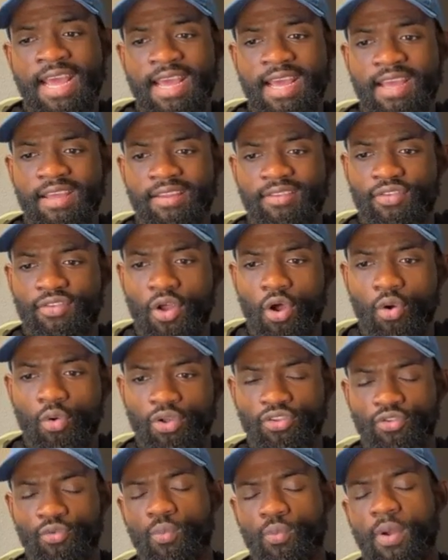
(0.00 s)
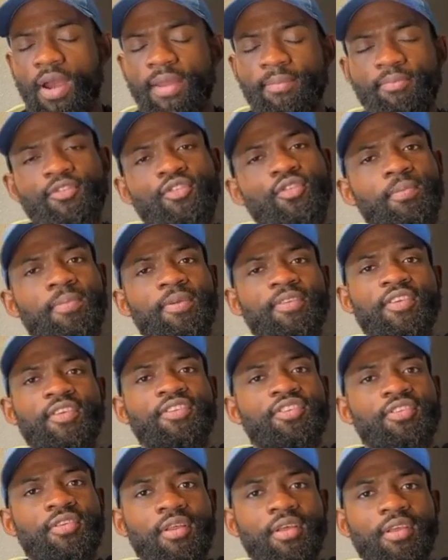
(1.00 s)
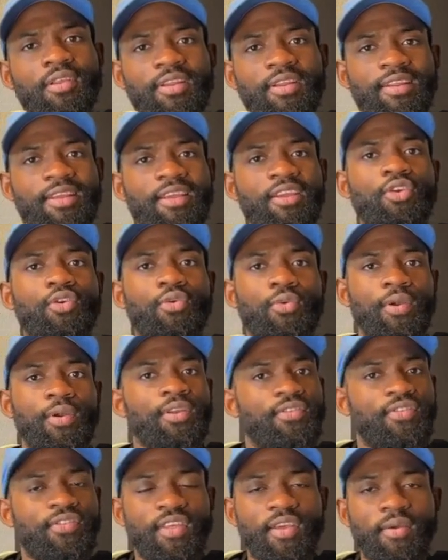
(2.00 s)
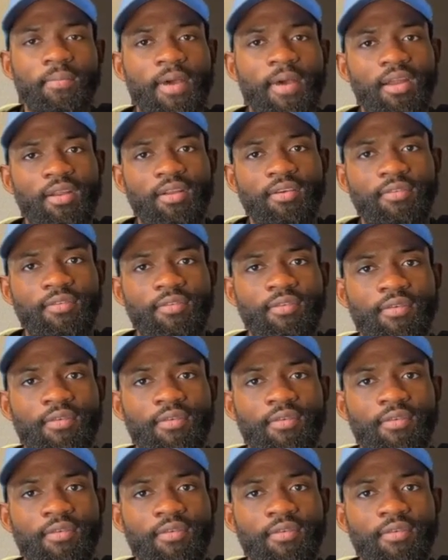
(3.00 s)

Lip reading: it's always ripe to potentially decrease the amount of